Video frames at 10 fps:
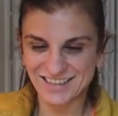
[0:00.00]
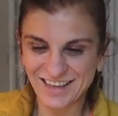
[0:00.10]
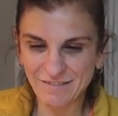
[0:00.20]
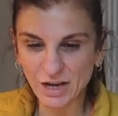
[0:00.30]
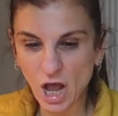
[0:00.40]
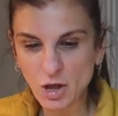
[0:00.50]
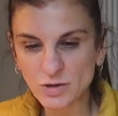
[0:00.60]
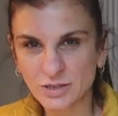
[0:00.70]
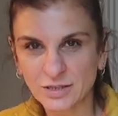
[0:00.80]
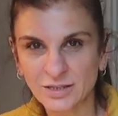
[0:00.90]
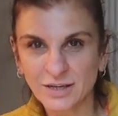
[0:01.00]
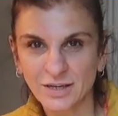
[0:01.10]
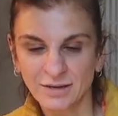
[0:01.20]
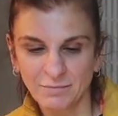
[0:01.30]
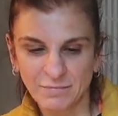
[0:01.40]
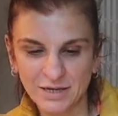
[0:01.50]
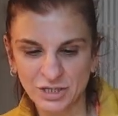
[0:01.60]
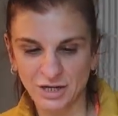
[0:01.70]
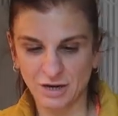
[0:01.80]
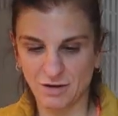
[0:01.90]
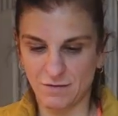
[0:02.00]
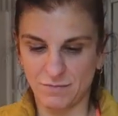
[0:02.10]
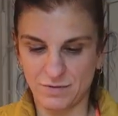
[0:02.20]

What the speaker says: There we go. Matching cup.